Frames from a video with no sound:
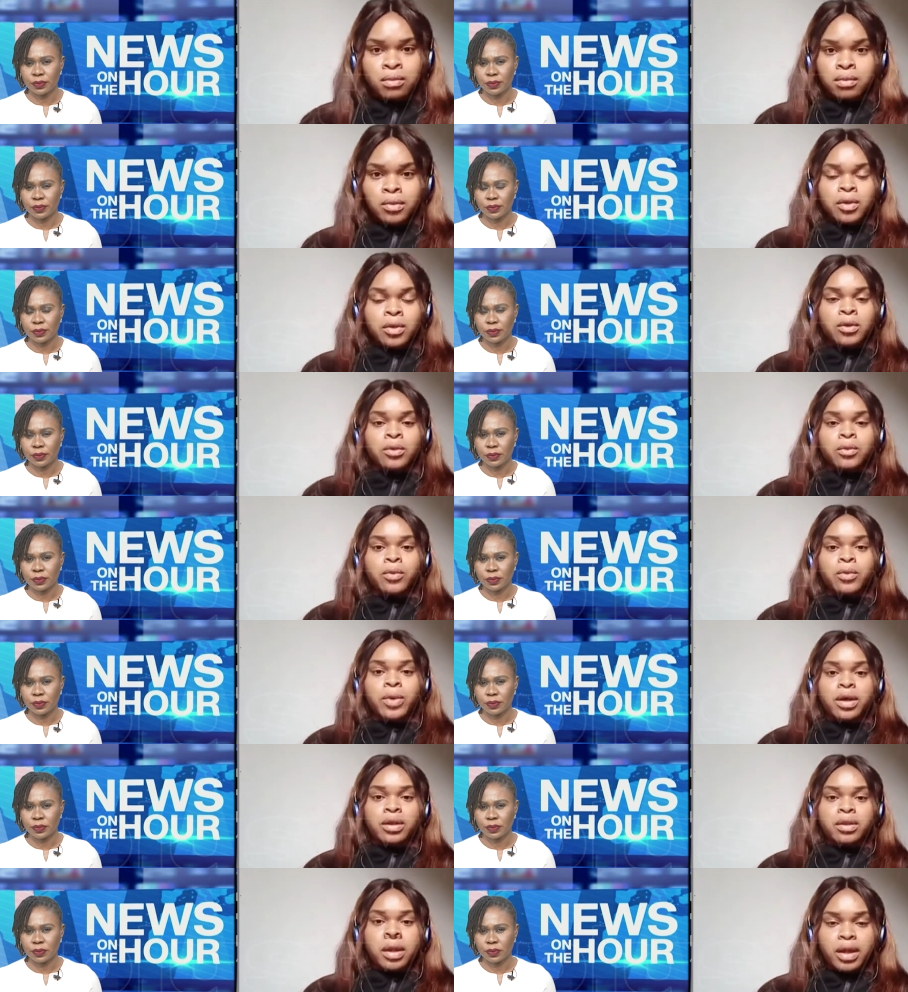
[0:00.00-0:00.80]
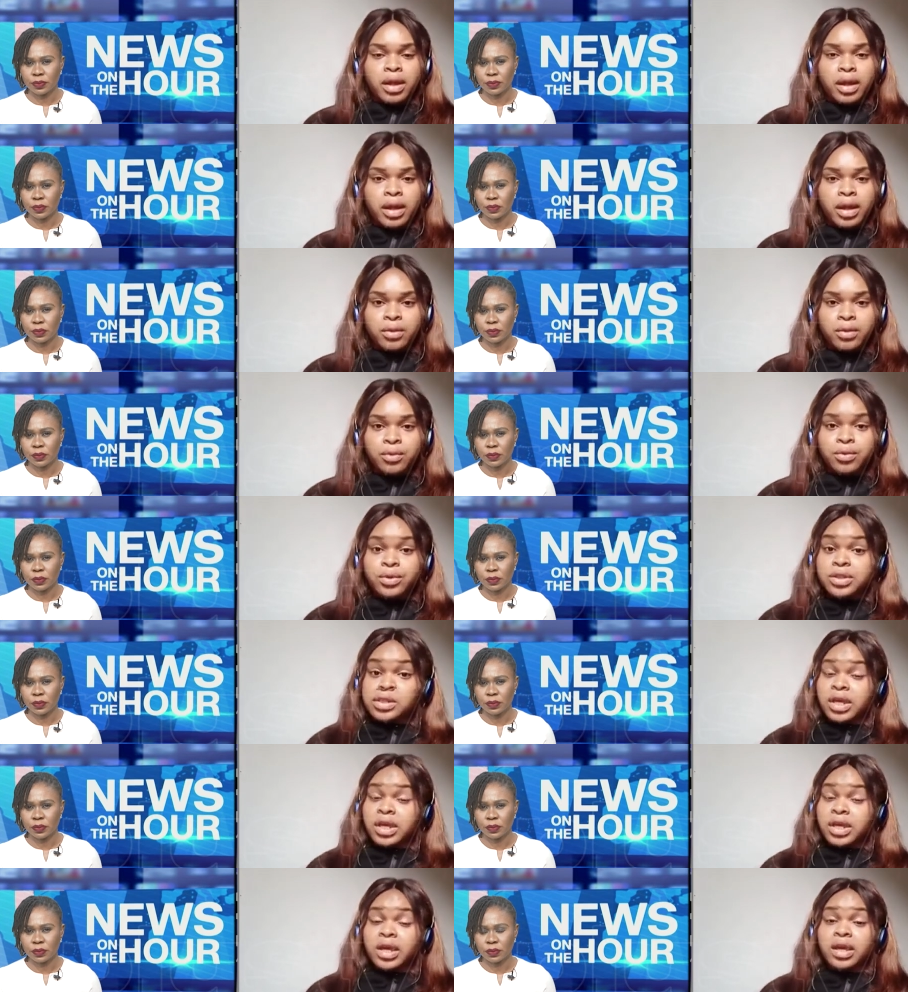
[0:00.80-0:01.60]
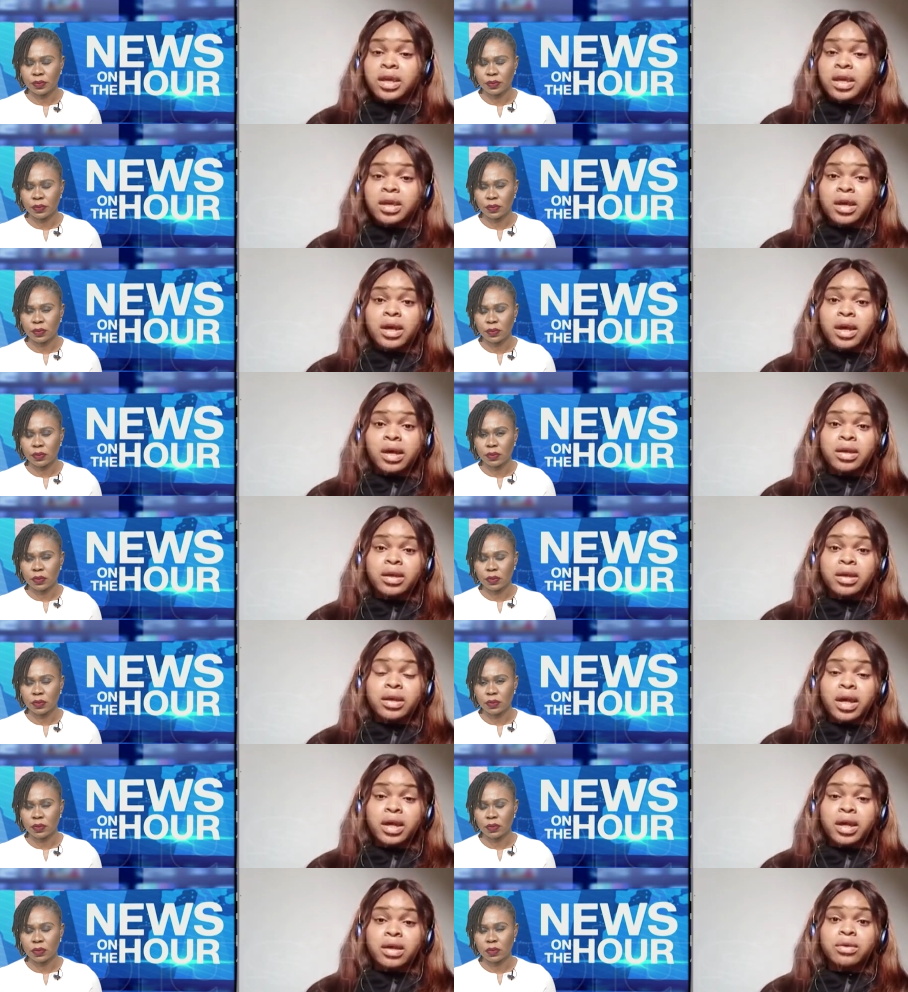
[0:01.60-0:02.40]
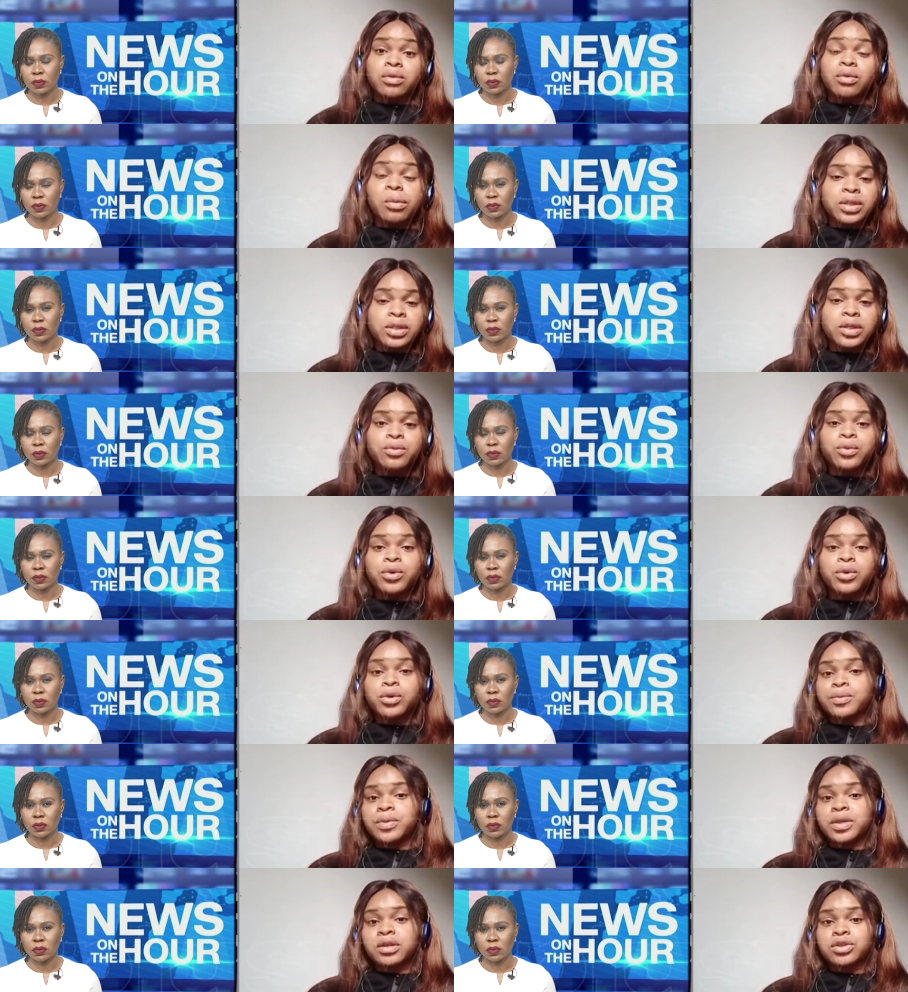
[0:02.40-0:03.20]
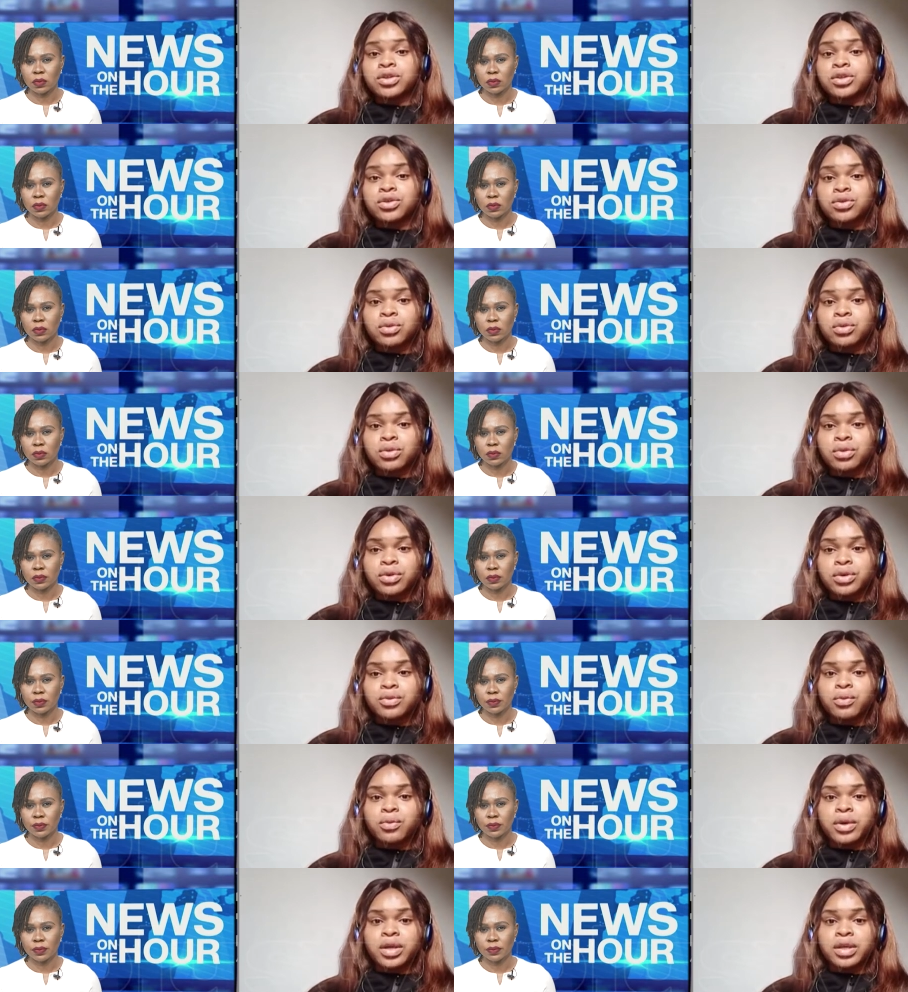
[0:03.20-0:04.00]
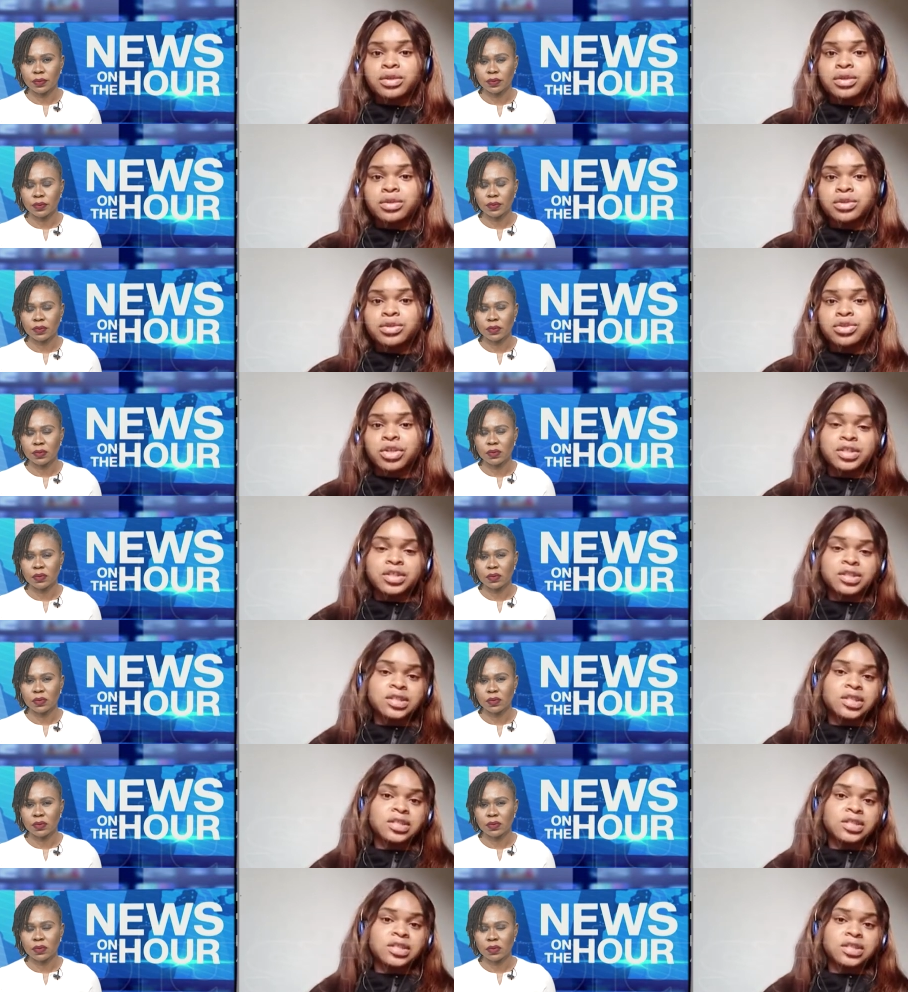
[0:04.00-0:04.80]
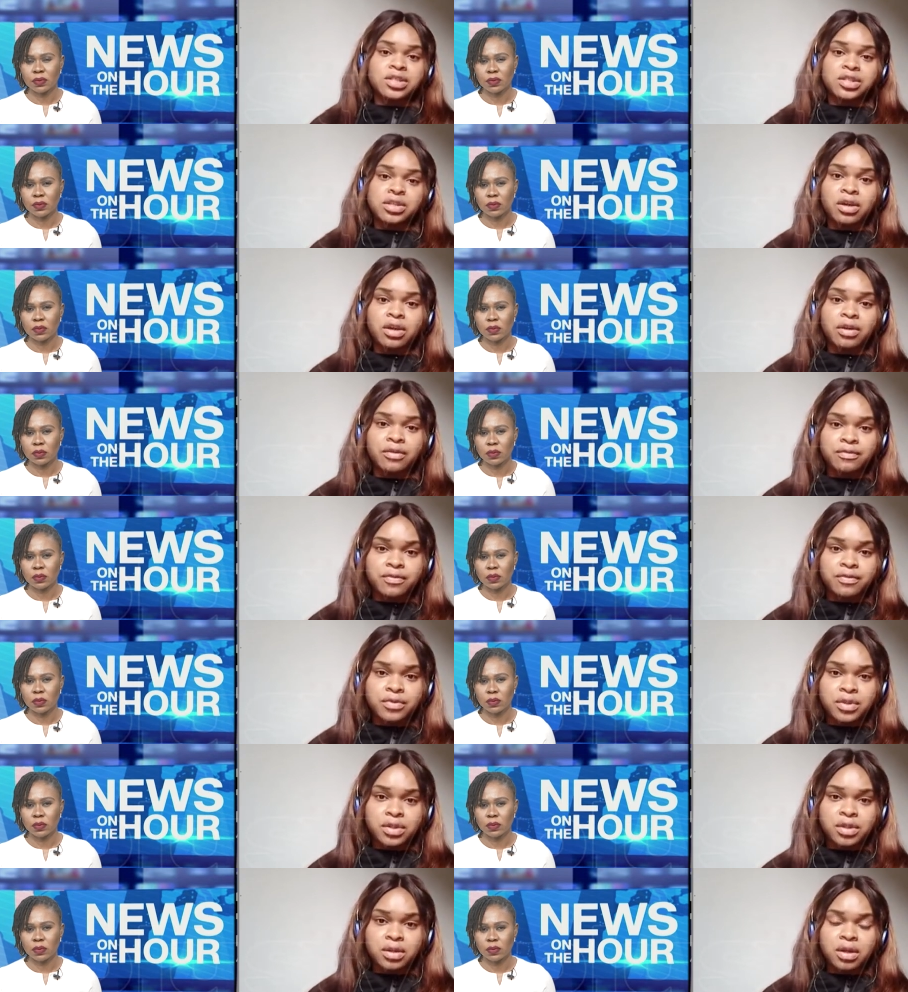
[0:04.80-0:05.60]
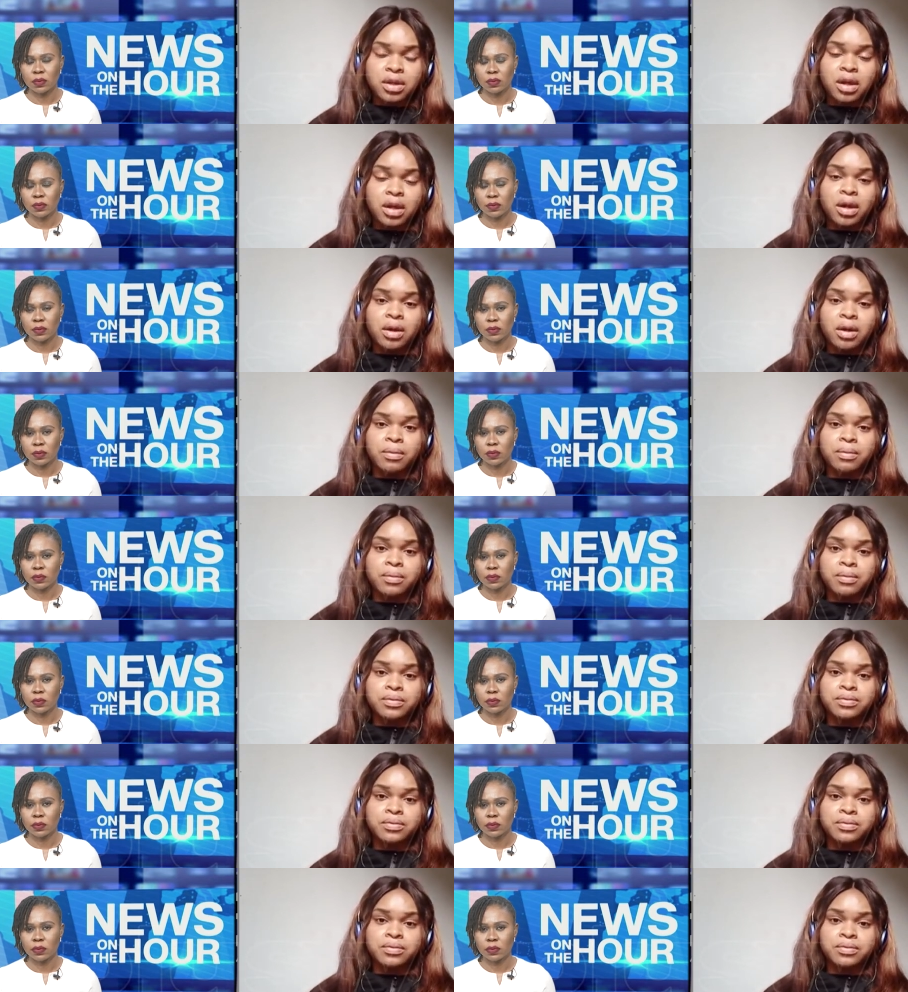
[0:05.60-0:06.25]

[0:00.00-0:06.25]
Speaker 1: Well, I would say I, I only will be assured when justice is served. Um,